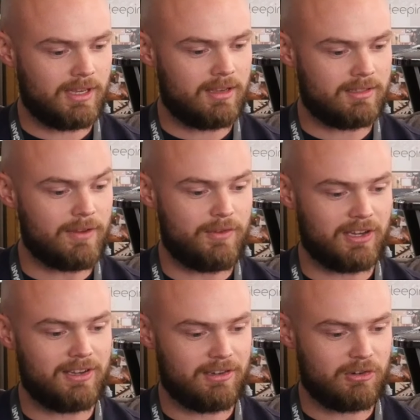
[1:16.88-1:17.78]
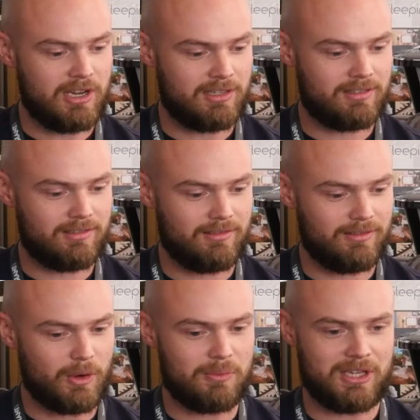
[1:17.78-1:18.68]
yeah, it's definitely going to increase
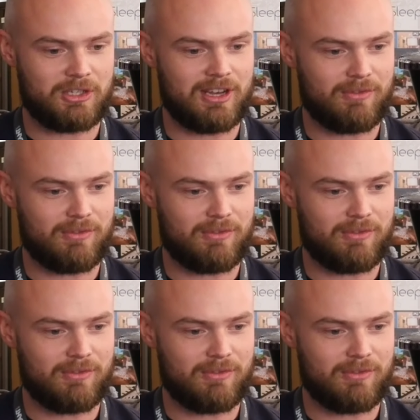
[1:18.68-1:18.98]
competition.